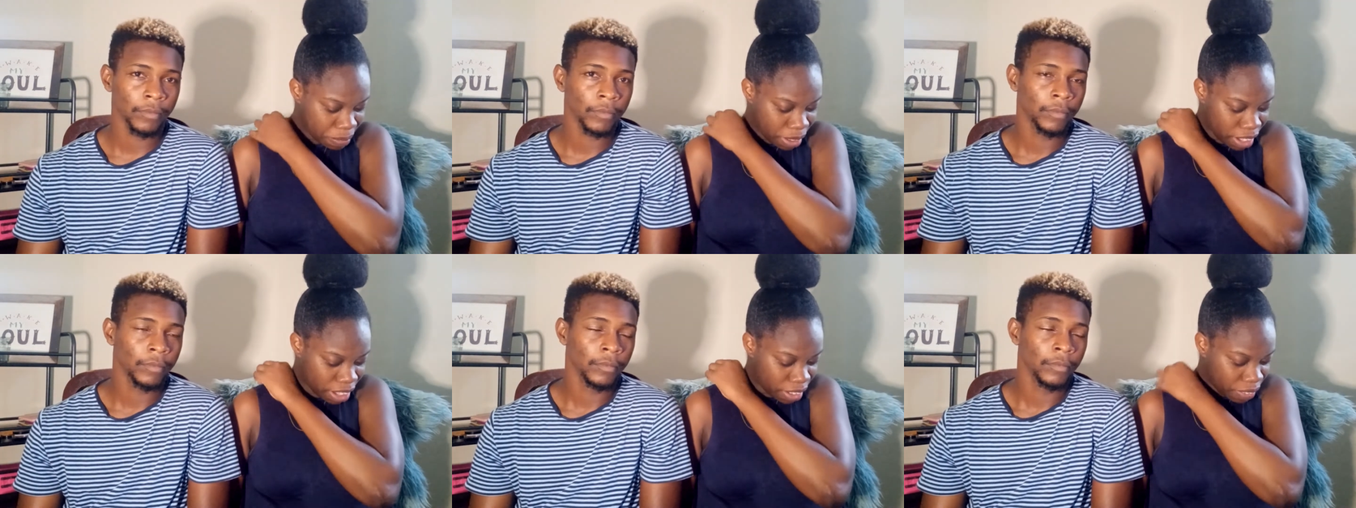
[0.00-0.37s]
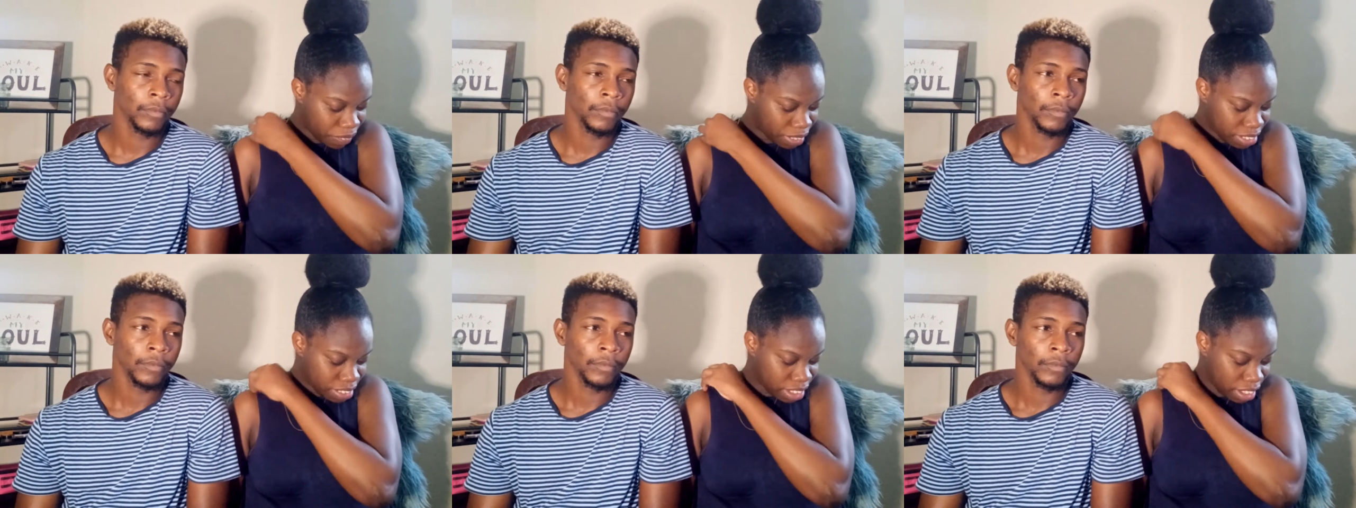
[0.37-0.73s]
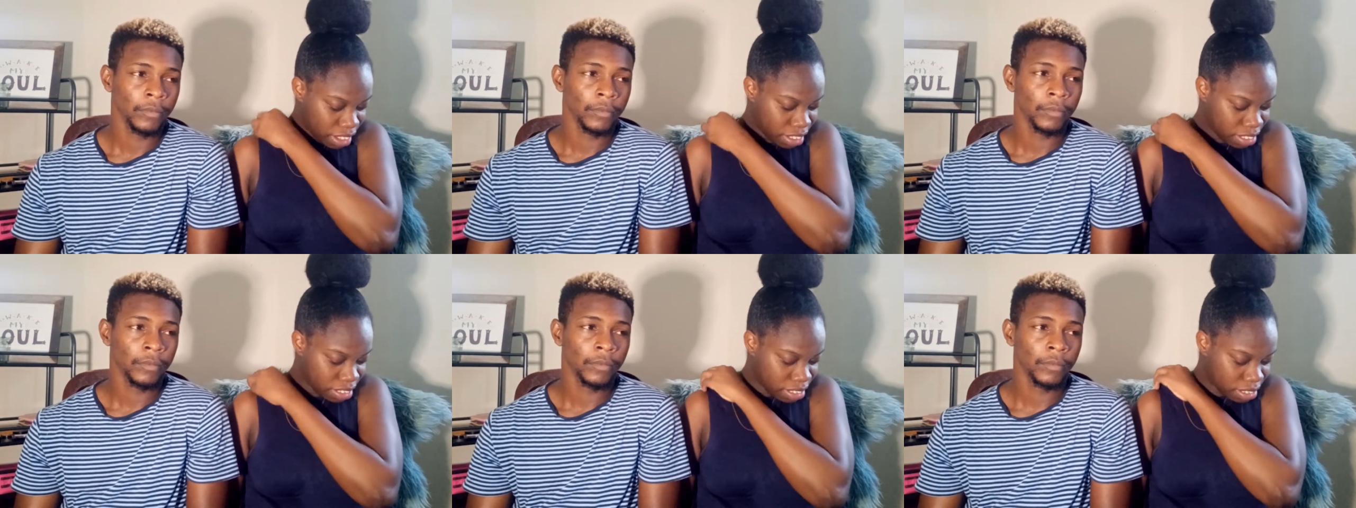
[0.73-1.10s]
Speaker 1: what I
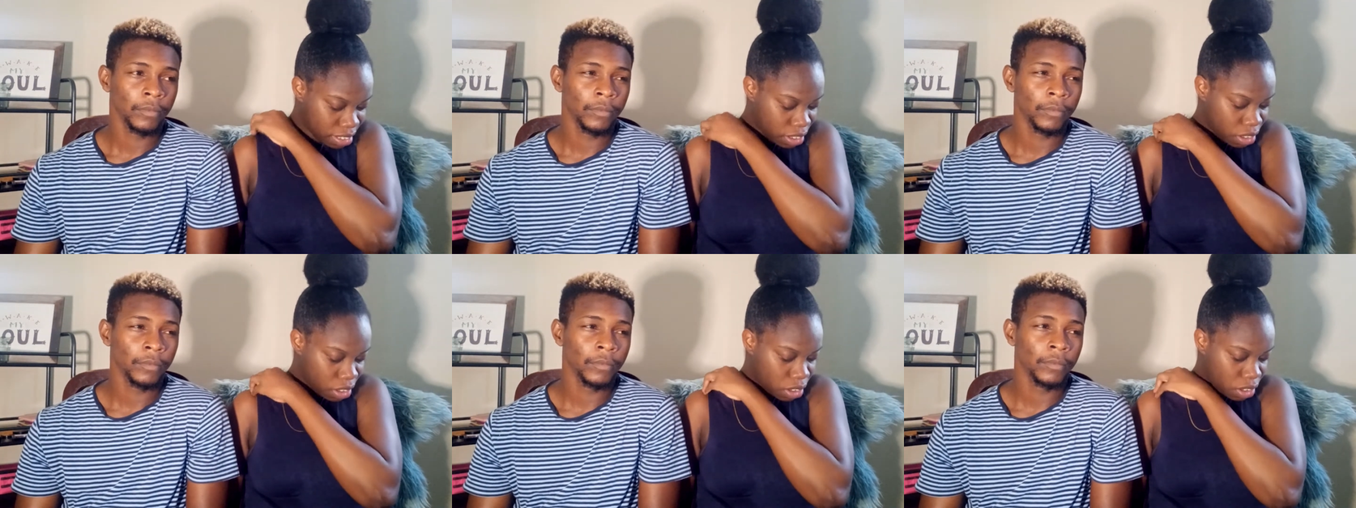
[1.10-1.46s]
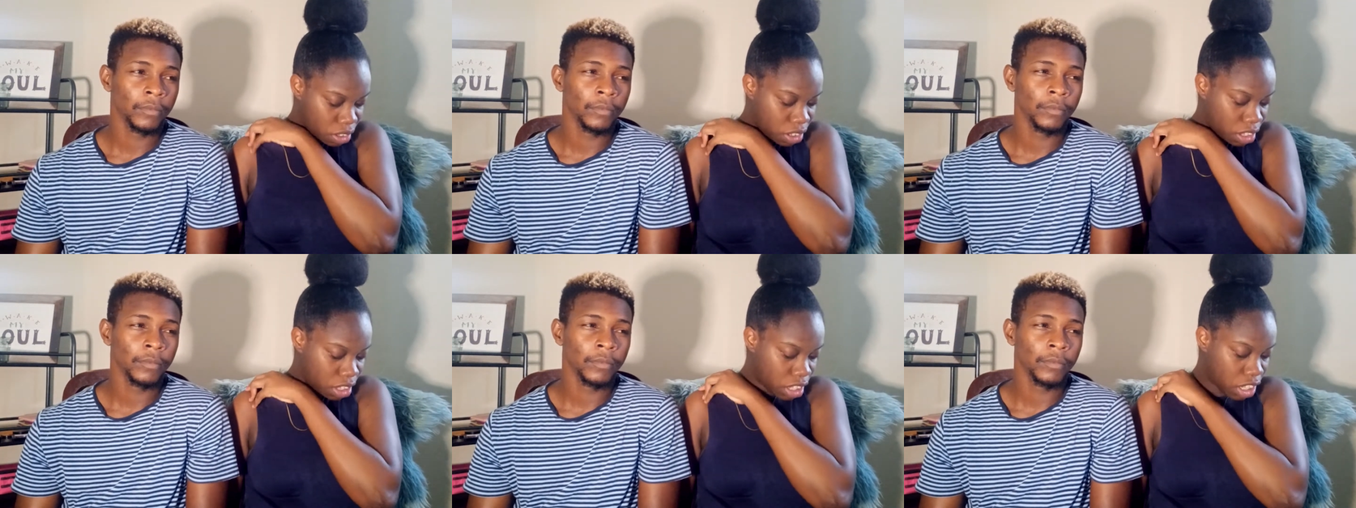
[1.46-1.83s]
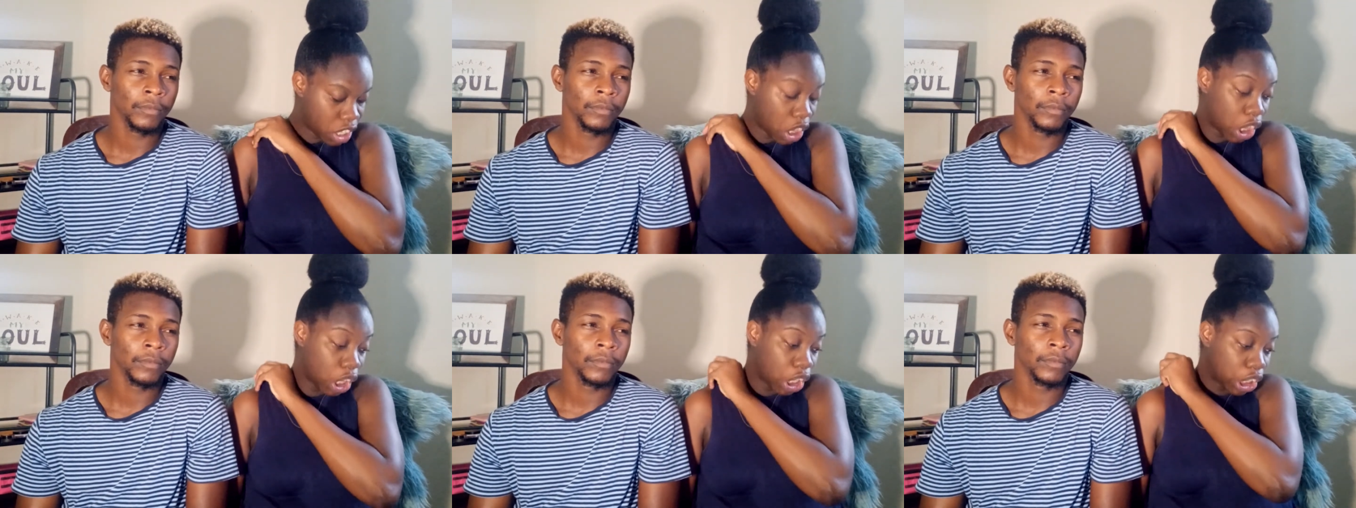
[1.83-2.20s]
also
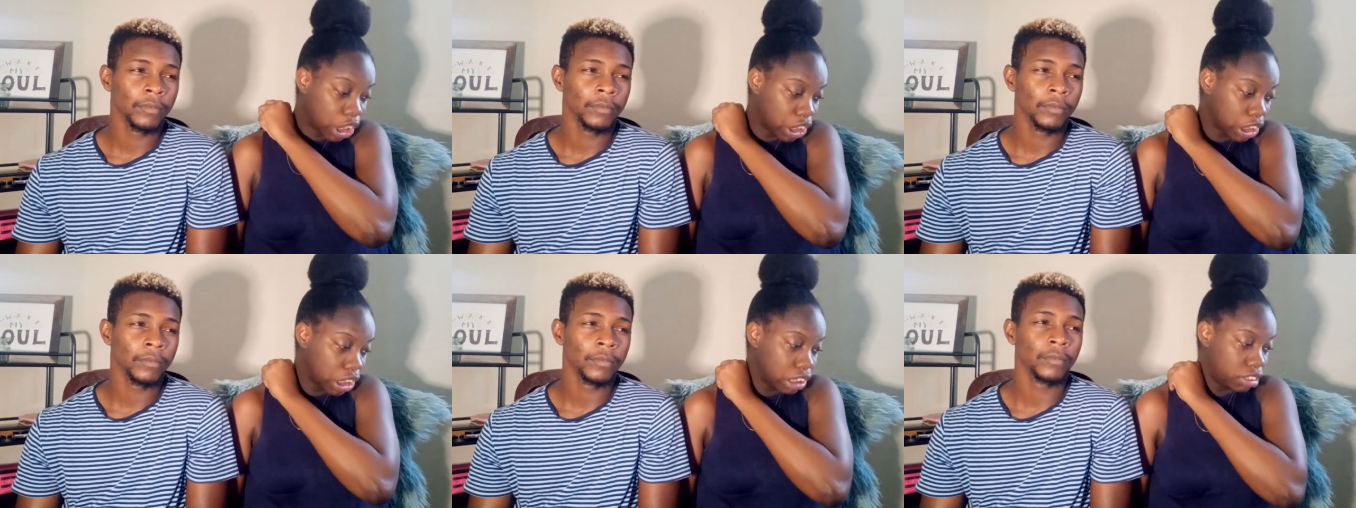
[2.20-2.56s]
learned,